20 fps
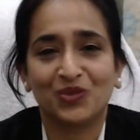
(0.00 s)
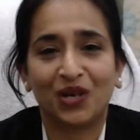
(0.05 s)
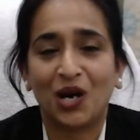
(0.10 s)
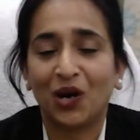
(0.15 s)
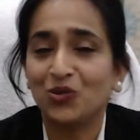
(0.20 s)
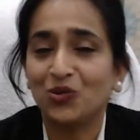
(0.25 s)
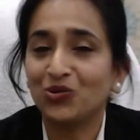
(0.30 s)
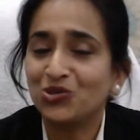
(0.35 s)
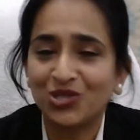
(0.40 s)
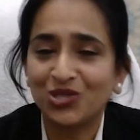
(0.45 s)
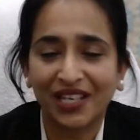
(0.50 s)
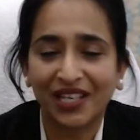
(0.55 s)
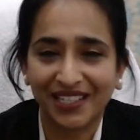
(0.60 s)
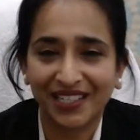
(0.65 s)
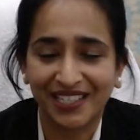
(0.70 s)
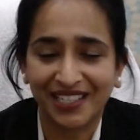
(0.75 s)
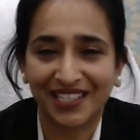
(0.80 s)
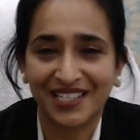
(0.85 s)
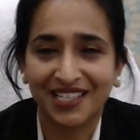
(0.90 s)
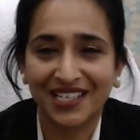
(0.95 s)

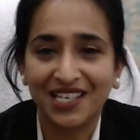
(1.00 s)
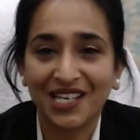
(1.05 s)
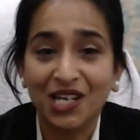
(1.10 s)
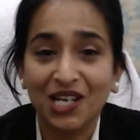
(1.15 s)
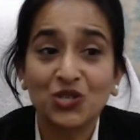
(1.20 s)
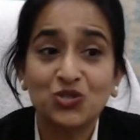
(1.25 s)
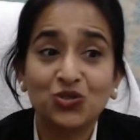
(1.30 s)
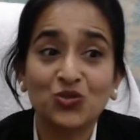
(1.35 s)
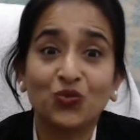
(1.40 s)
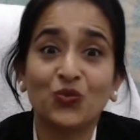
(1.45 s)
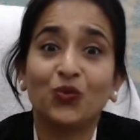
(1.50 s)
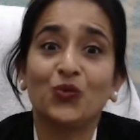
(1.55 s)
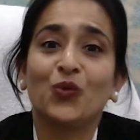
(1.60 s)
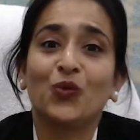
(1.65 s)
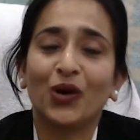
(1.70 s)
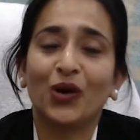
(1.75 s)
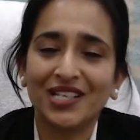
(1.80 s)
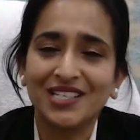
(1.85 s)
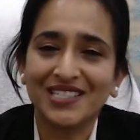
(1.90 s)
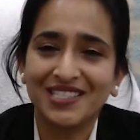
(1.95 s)
outstanding. So
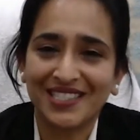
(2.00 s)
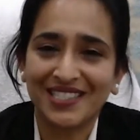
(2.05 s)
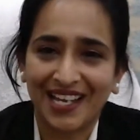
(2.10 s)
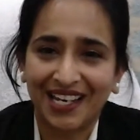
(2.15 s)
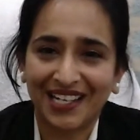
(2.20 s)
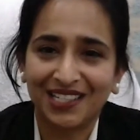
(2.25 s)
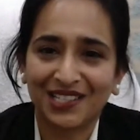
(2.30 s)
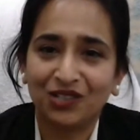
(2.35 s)
what is that?